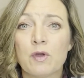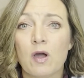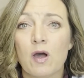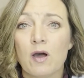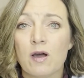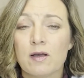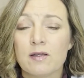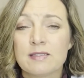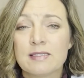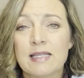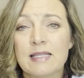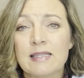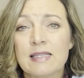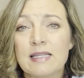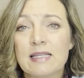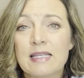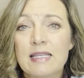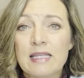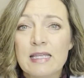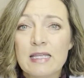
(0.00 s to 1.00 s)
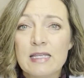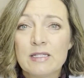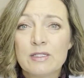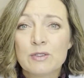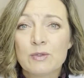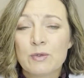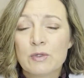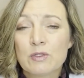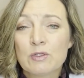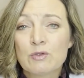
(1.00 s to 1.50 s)
cause and the key
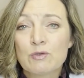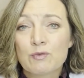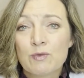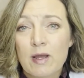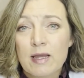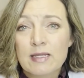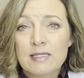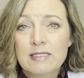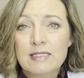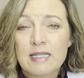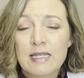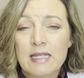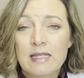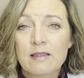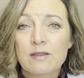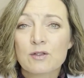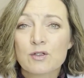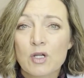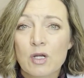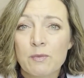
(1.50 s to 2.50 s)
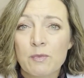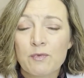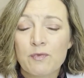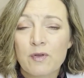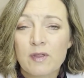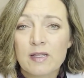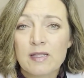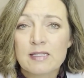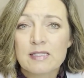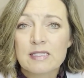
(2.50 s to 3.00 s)
to addressing trouble
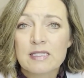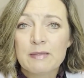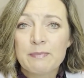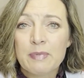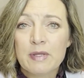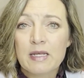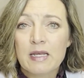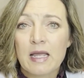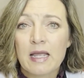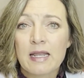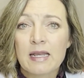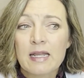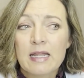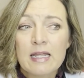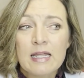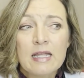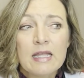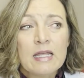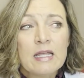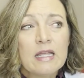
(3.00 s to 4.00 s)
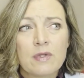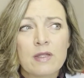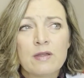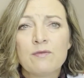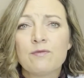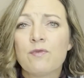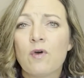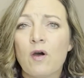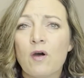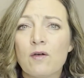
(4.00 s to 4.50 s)
falling asleep at night
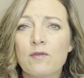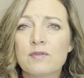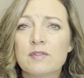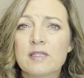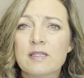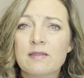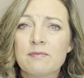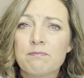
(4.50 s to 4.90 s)
involves